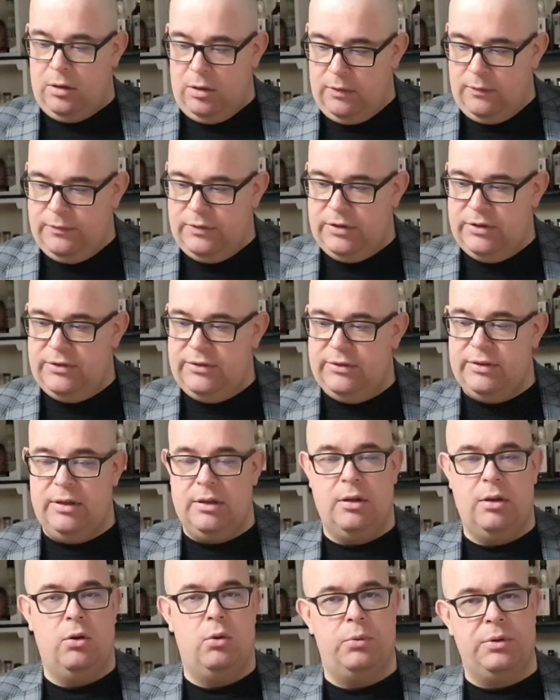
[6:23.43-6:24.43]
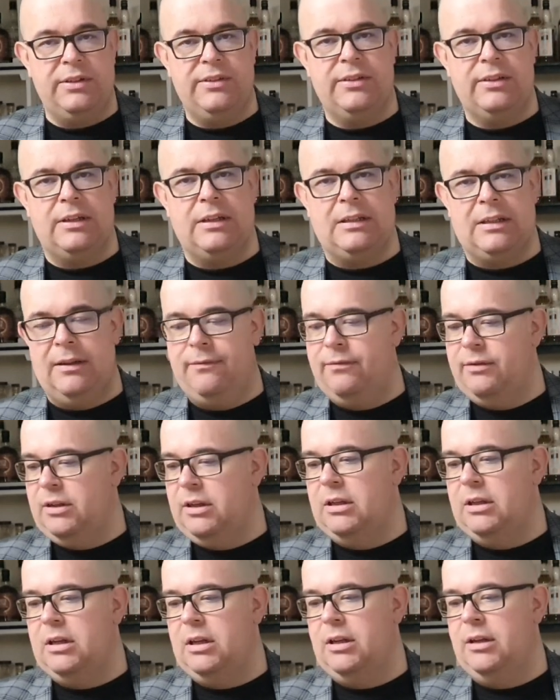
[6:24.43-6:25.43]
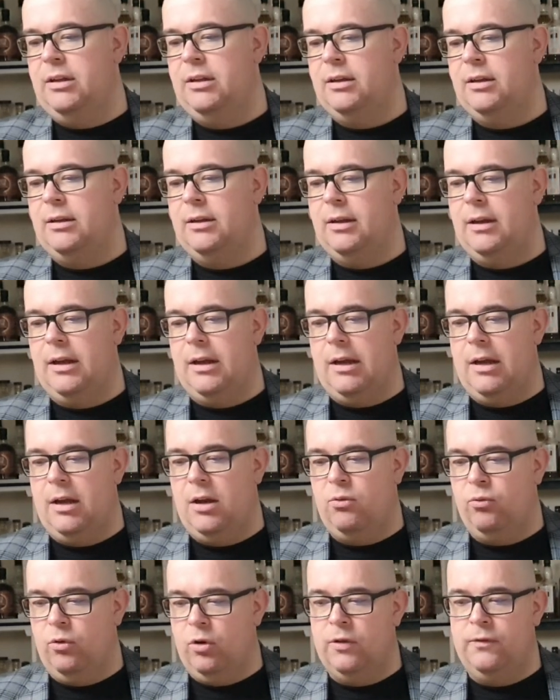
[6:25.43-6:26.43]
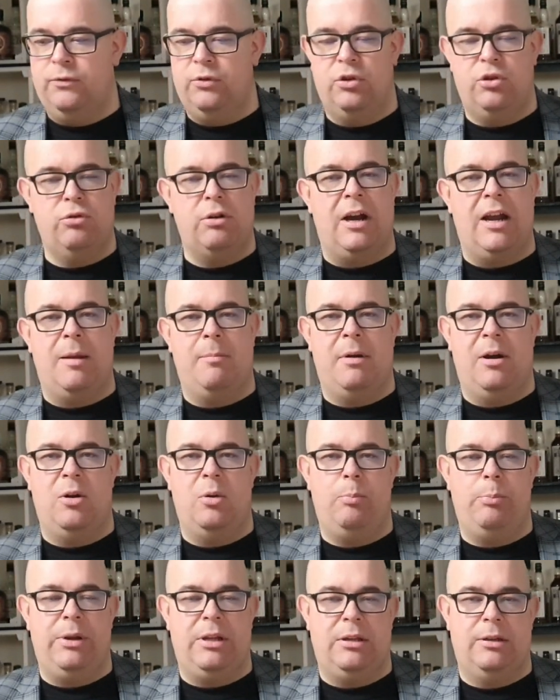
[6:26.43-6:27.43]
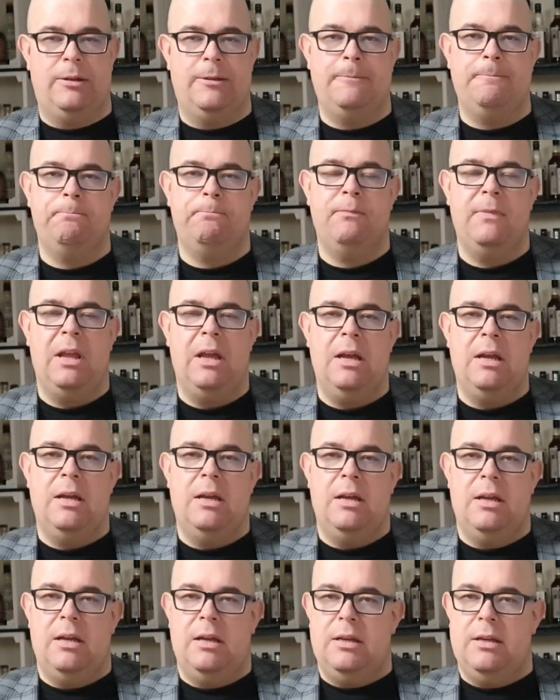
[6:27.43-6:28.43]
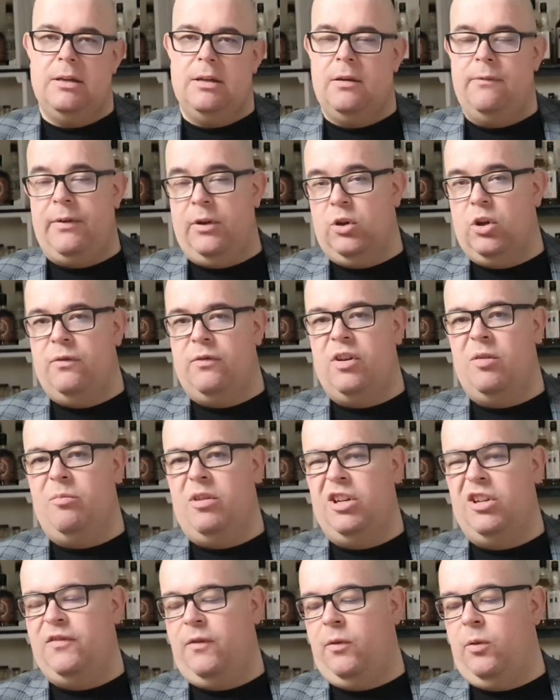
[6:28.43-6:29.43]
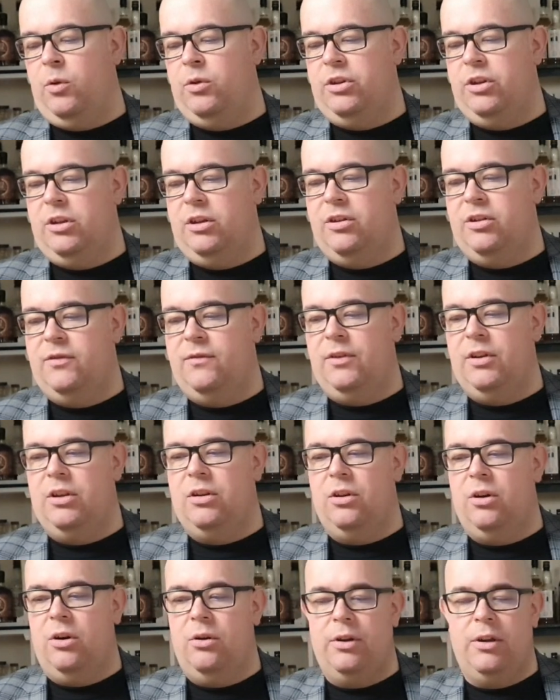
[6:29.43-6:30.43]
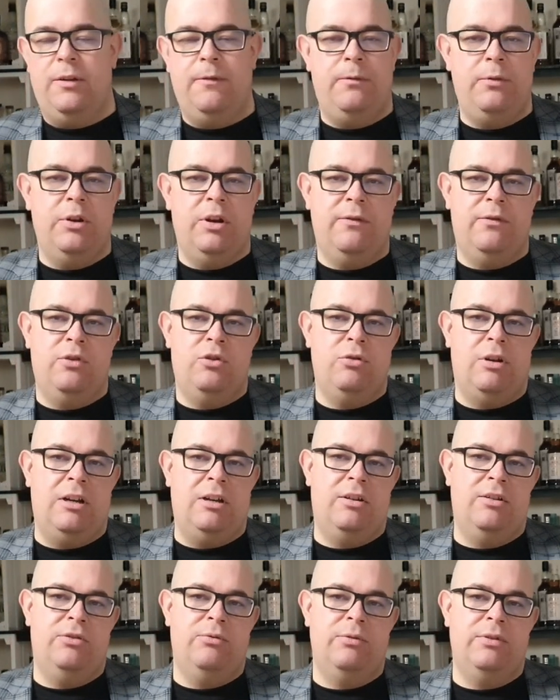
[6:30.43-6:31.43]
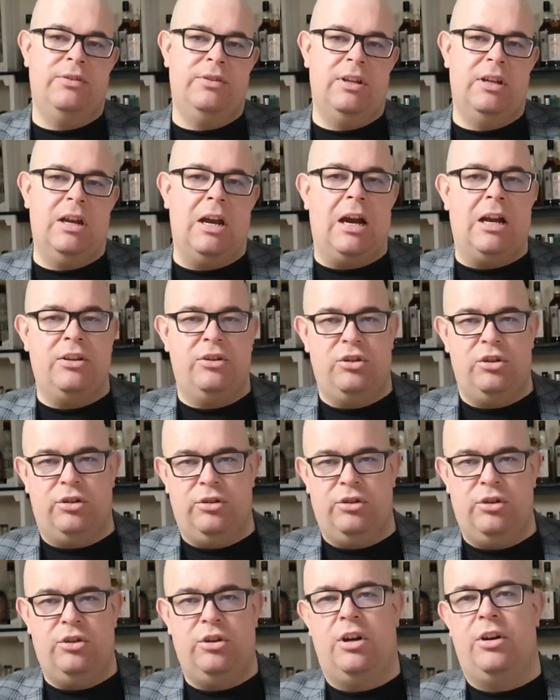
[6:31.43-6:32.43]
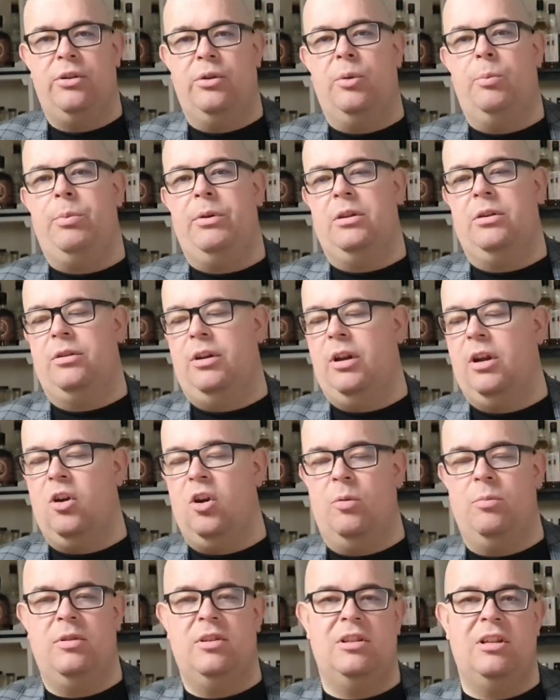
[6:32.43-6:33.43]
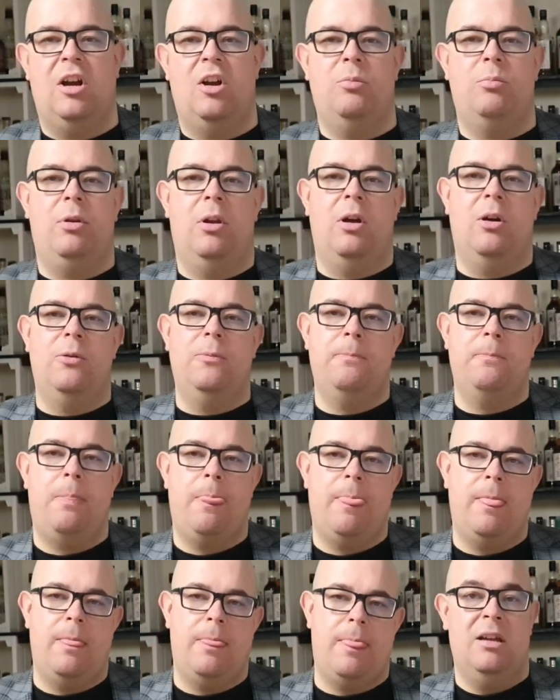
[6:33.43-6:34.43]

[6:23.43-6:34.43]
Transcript: Love this whiskey. Definitely worth to try, in my opinion. Thank you very much for watching this video. If you ever tried this whiskey, guys, just share your opinion in the comments down below.